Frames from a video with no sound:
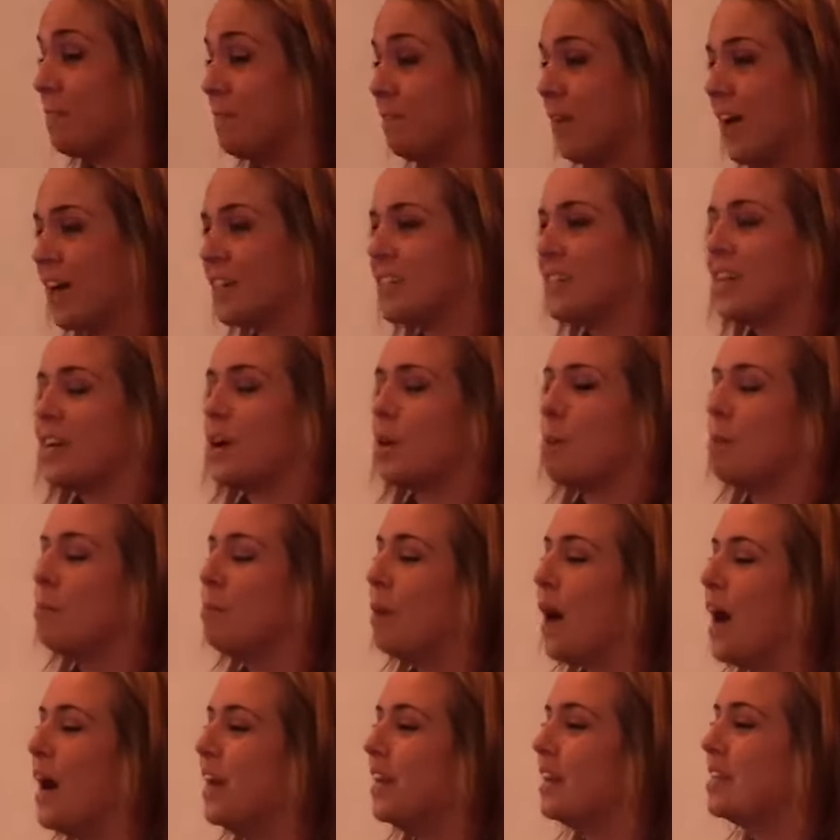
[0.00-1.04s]
effect, and our
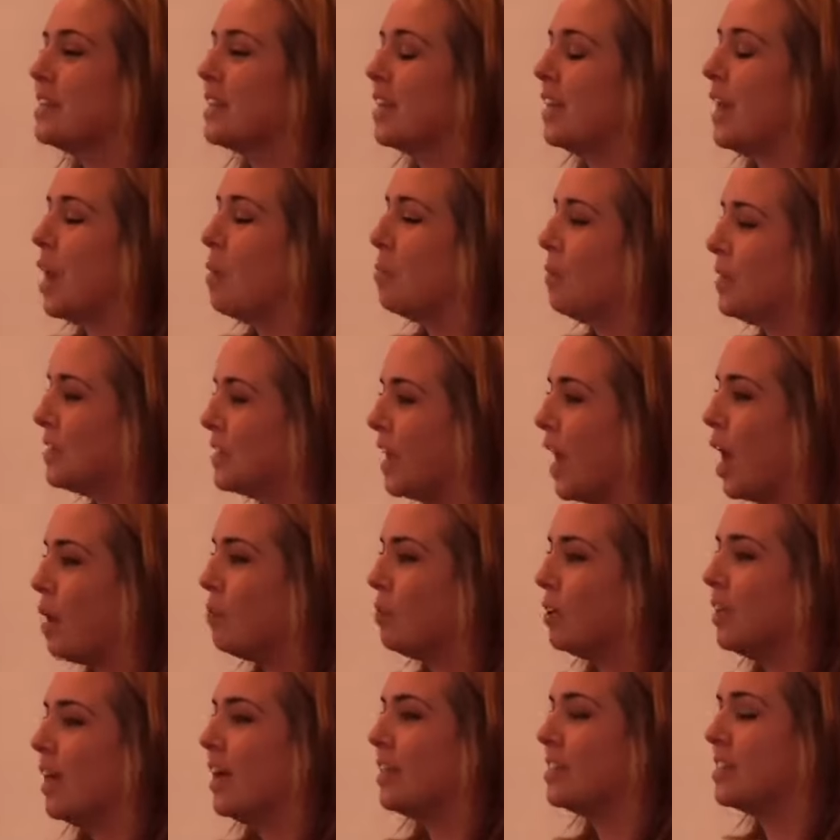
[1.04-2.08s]
bodies cannot
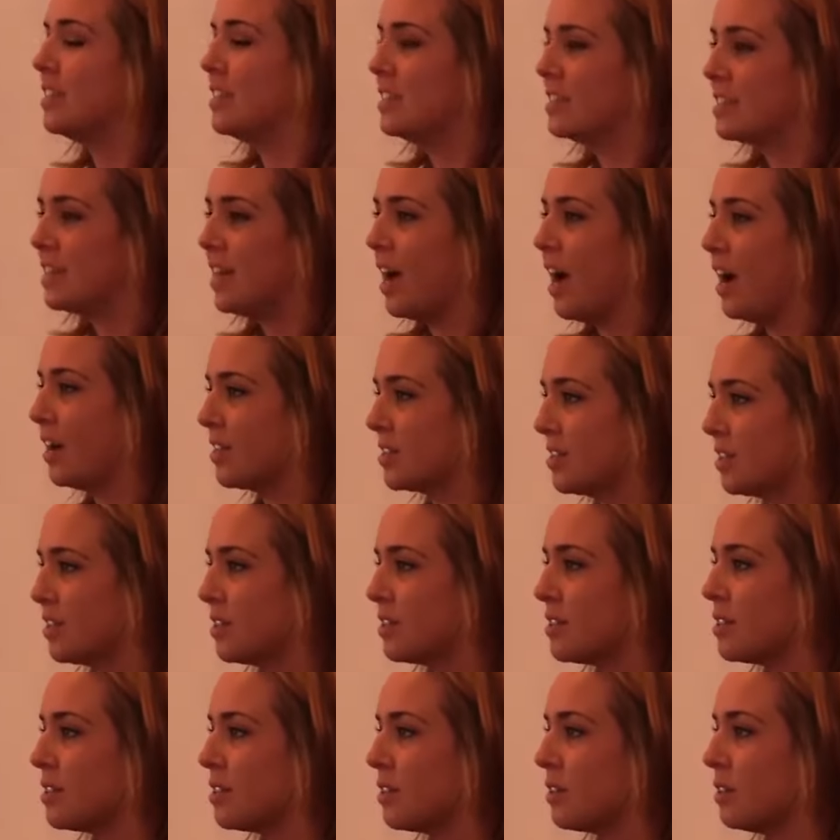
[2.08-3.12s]
metabolize these
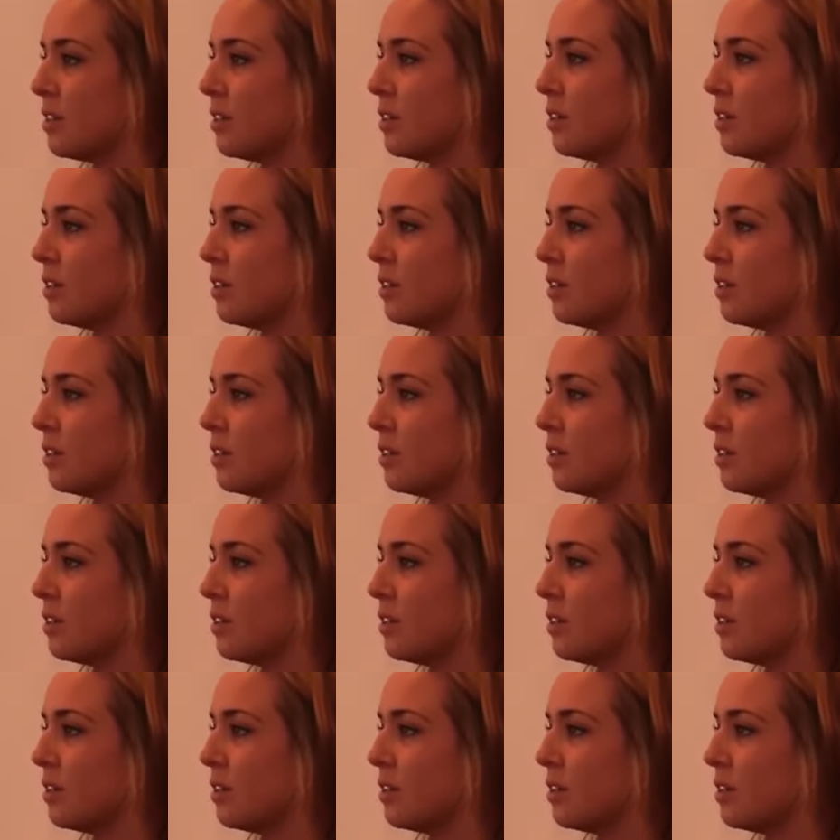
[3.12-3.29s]
toxins.